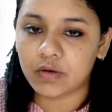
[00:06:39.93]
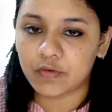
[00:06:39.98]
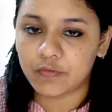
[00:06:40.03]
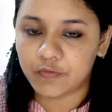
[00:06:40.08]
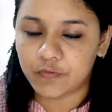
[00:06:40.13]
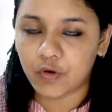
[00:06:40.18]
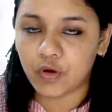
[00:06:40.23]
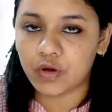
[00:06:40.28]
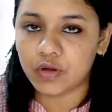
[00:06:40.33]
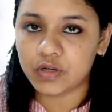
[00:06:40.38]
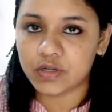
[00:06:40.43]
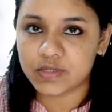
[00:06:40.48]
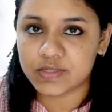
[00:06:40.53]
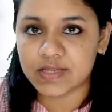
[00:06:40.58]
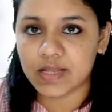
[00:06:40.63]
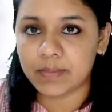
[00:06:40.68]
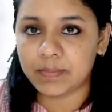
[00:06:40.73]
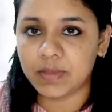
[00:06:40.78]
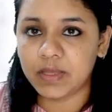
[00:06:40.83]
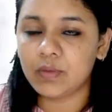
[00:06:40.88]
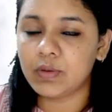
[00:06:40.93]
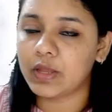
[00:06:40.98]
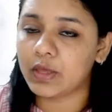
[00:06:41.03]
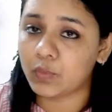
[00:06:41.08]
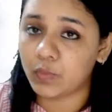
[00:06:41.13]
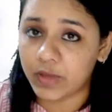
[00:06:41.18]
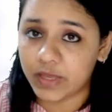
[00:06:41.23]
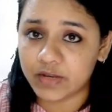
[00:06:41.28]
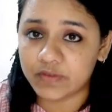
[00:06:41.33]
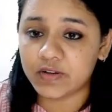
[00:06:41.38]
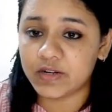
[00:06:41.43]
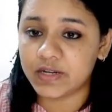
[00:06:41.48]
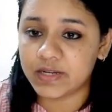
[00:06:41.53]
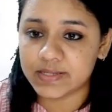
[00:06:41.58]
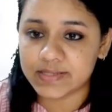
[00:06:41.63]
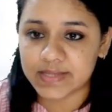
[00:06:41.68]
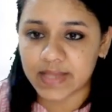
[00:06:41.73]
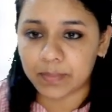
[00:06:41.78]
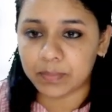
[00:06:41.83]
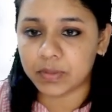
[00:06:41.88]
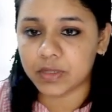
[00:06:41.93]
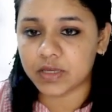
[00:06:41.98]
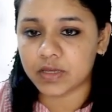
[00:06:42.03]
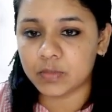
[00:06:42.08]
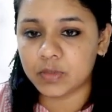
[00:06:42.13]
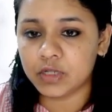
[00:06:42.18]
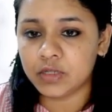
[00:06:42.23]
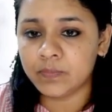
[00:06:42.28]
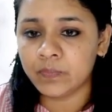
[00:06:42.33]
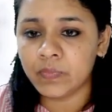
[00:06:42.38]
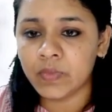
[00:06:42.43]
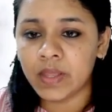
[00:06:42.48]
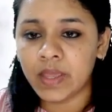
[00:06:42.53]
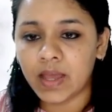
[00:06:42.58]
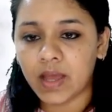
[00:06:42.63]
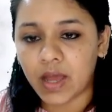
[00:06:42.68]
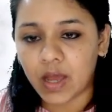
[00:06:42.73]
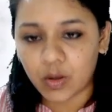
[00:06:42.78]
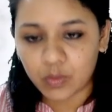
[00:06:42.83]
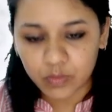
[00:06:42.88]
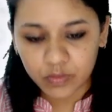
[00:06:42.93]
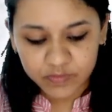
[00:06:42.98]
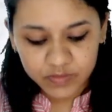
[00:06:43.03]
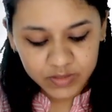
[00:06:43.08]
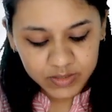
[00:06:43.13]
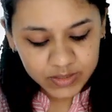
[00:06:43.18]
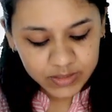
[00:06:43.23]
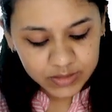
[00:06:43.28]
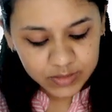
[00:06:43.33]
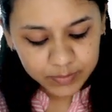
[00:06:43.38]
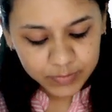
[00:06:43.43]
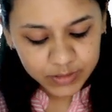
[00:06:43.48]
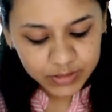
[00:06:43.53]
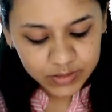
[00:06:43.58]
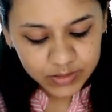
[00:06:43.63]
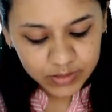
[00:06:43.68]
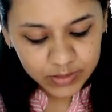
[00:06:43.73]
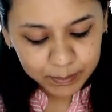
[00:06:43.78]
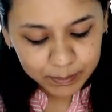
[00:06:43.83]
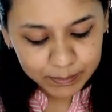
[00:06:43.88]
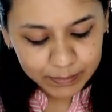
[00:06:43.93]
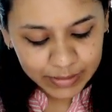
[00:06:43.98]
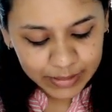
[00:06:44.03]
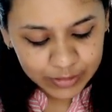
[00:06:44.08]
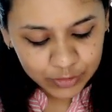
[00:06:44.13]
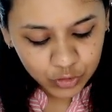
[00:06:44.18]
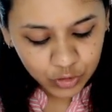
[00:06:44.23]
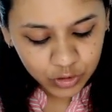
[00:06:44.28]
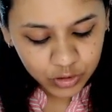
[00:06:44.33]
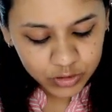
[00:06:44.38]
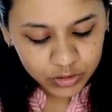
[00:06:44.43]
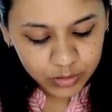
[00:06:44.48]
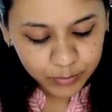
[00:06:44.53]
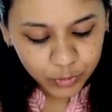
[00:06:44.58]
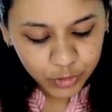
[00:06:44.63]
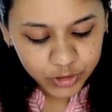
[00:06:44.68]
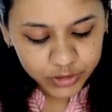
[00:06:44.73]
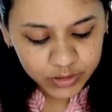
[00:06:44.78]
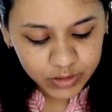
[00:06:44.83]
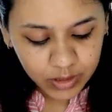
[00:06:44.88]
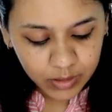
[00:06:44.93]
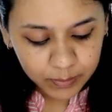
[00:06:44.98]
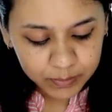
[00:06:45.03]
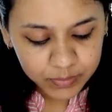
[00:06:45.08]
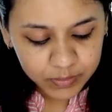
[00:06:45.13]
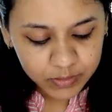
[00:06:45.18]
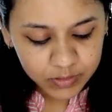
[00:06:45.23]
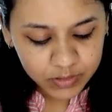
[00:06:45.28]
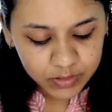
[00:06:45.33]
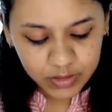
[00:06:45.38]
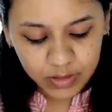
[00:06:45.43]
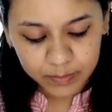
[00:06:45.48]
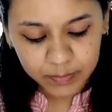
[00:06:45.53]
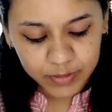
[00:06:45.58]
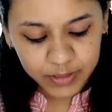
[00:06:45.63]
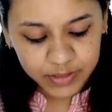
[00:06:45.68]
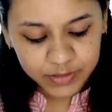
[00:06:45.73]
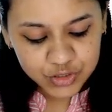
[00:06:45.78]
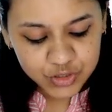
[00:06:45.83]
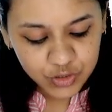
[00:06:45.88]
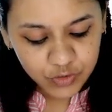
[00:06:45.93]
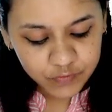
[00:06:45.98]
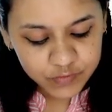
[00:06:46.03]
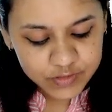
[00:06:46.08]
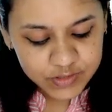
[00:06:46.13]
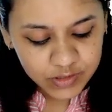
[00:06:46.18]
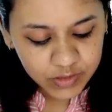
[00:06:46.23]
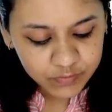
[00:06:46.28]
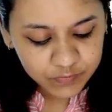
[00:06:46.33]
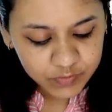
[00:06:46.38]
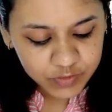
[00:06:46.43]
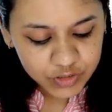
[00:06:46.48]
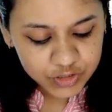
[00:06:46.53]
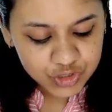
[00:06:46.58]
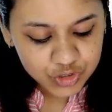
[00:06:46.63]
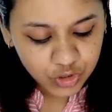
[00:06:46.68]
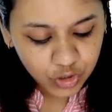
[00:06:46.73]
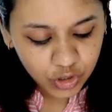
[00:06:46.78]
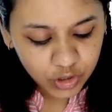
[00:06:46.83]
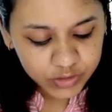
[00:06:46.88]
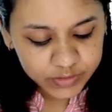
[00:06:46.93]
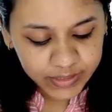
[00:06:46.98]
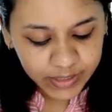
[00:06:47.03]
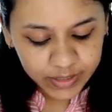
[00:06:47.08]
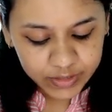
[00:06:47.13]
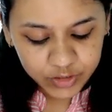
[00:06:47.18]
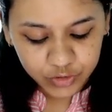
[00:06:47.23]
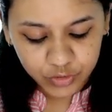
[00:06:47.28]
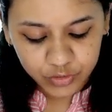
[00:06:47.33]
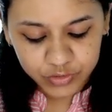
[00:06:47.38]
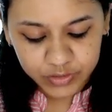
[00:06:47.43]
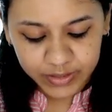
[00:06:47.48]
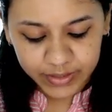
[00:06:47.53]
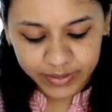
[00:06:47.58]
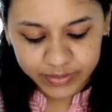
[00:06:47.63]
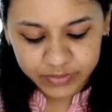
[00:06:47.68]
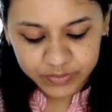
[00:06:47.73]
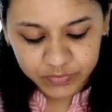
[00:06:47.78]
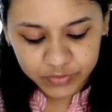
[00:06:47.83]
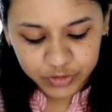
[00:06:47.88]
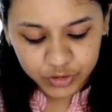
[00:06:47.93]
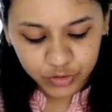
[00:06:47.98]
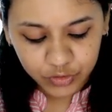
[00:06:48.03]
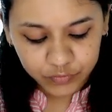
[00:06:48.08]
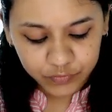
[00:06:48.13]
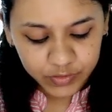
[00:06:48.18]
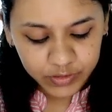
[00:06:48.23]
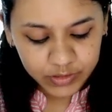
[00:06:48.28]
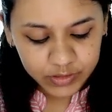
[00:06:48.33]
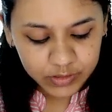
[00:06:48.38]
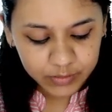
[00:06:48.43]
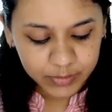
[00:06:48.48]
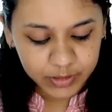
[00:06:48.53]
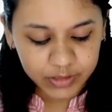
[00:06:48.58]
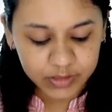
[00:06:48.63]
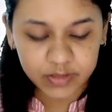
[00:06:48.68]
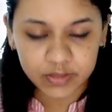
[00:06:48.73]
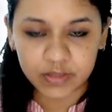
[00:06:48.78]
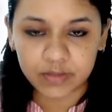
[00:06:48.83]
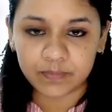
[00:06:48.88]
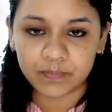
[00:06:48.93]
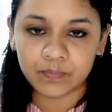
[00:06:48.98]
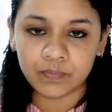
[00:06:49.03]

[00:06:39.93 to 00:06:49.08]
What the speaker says: for SEBI, like wherever it is applicable. However, an intermediary may not appoint a compliance officer if it is not carrying on the activity of an intermediary.